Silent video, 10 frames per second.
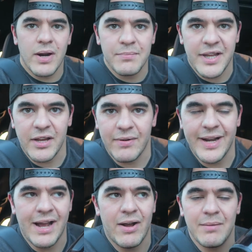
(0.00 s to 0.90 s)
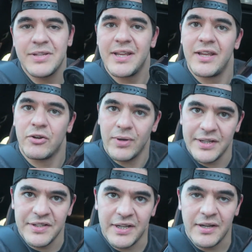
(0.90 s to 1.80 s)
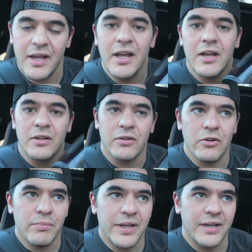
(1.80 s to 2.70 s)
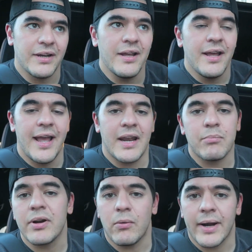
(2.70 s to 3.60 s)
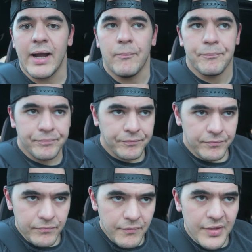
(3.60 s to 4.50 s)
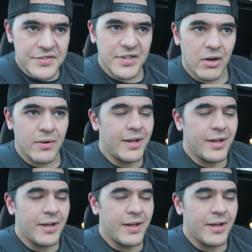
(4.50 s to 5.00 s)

what I'm taking right now, I am taking creatine, glutamine, and a pre-workout. So,